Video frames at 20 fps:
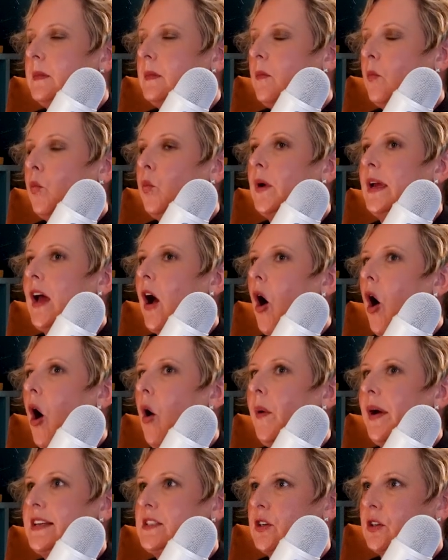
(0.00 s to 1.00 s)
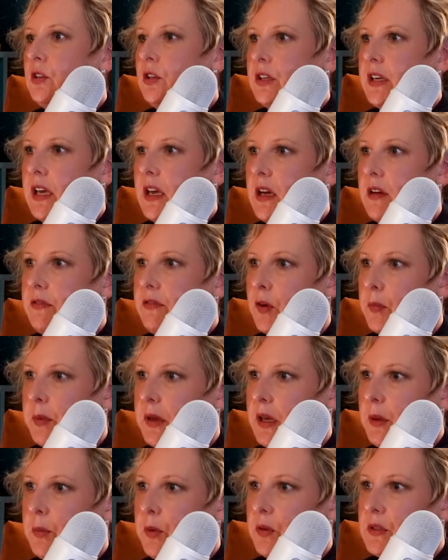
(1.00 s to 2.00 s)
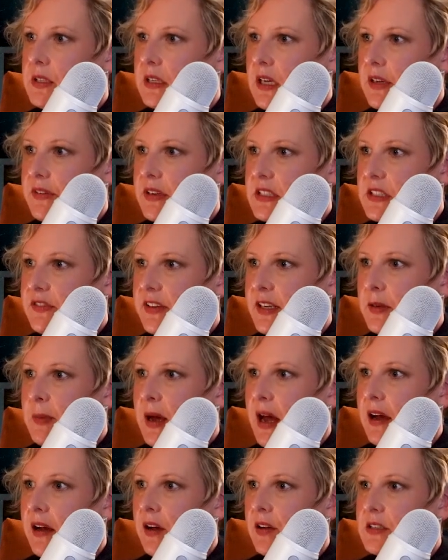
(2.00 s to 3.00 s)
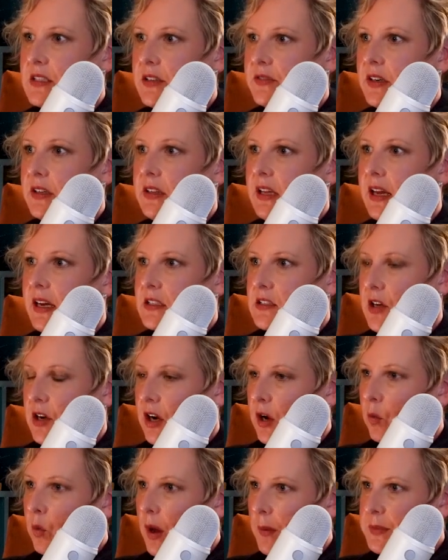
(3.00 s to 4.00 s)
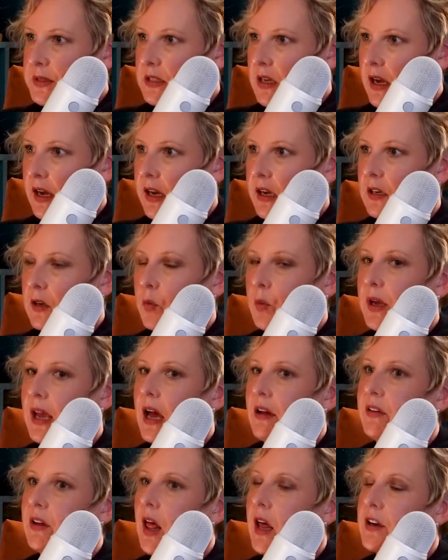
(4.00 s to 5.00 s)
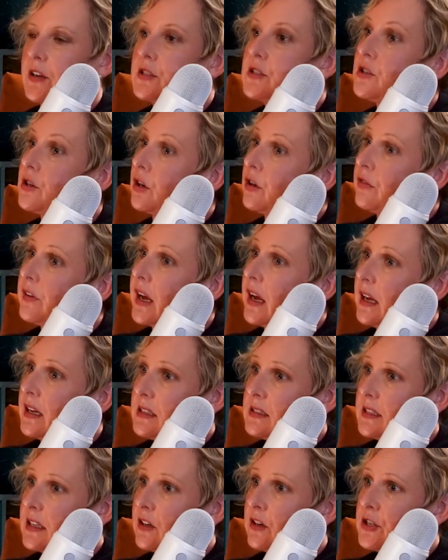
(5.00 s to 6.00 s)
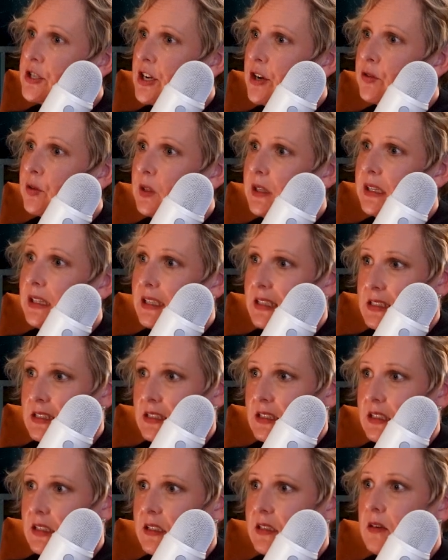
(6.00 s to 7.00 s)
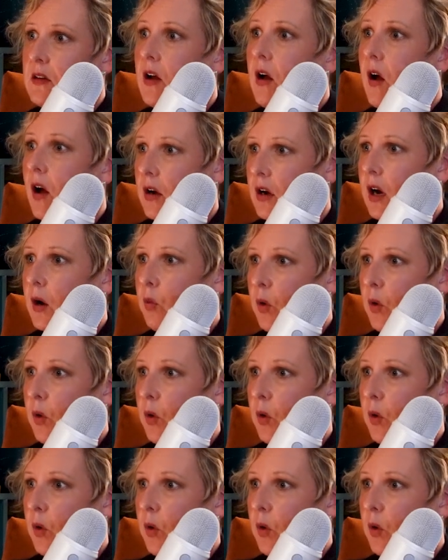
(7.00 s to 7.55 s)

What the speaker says: we always are looking for people to give us feedback on different things on our website. We have a lot of surveys that are generally listed on our